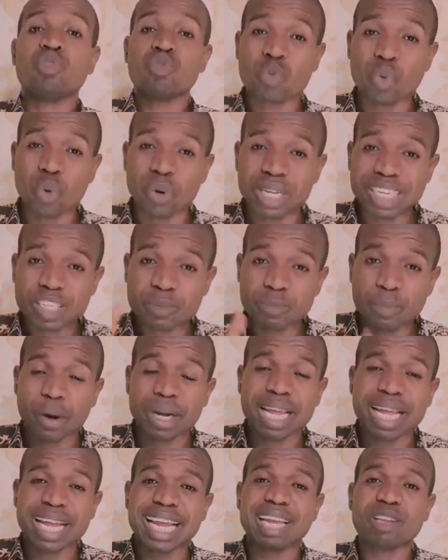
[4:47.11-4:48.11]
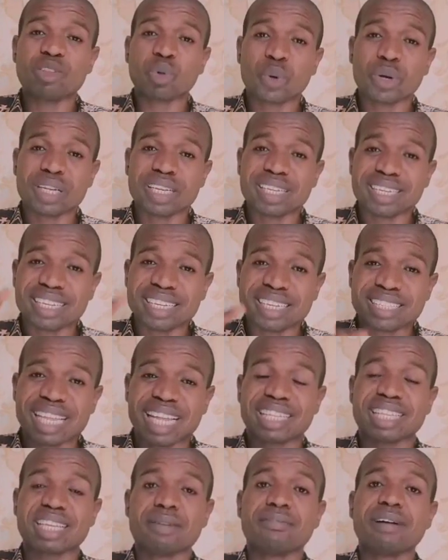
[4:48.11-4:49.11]
Though he is born again, though he is
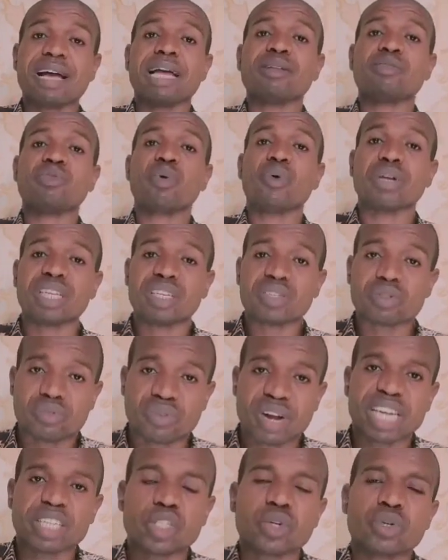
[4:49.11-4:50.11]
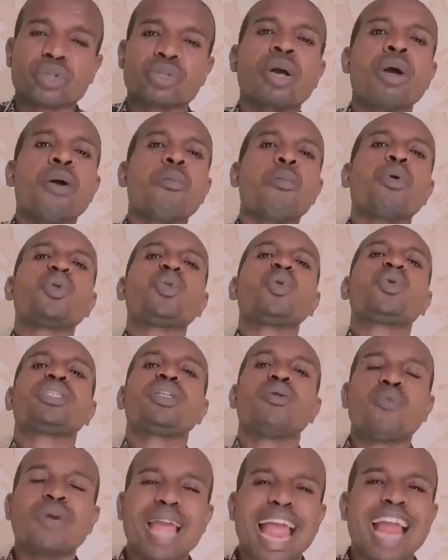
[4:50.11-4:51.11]
sanctified, though he is righteous, but those
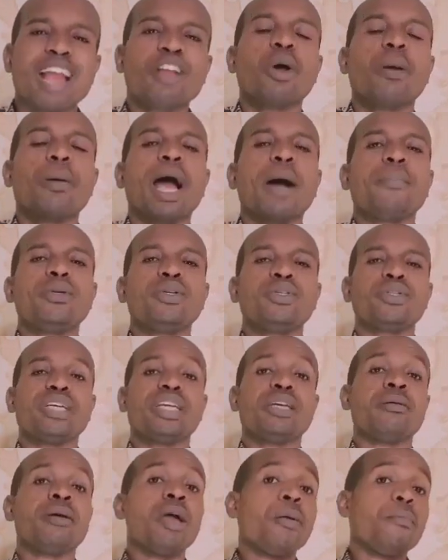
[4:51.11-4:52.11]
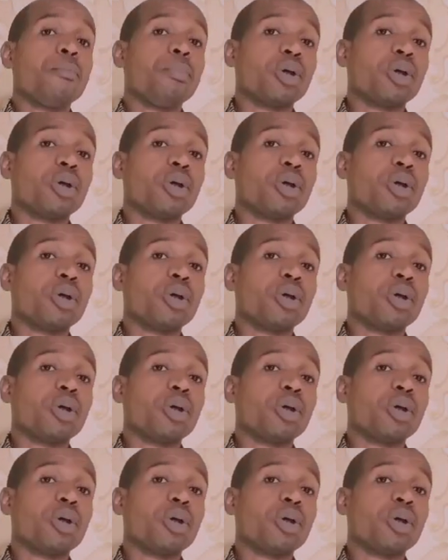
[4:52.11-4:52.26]
things will end up happening to him.